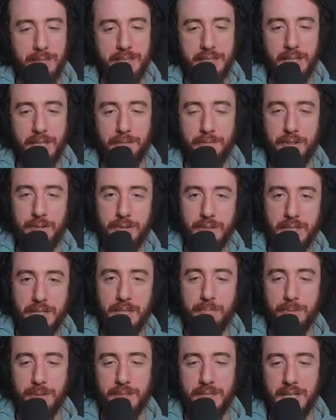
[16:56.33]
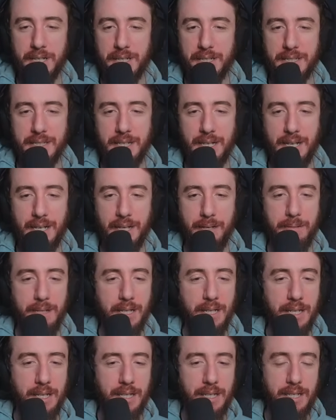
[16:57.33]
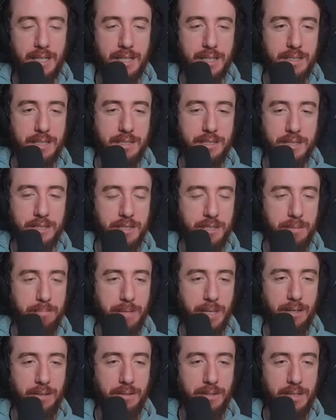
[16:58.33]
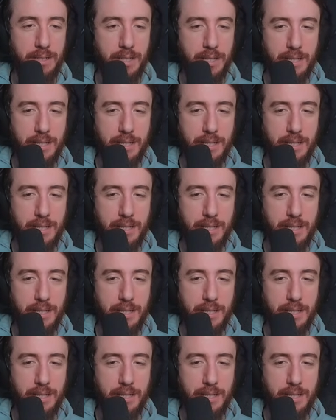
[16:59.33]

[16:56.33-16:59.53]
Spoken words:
instead of 13% of the time is just about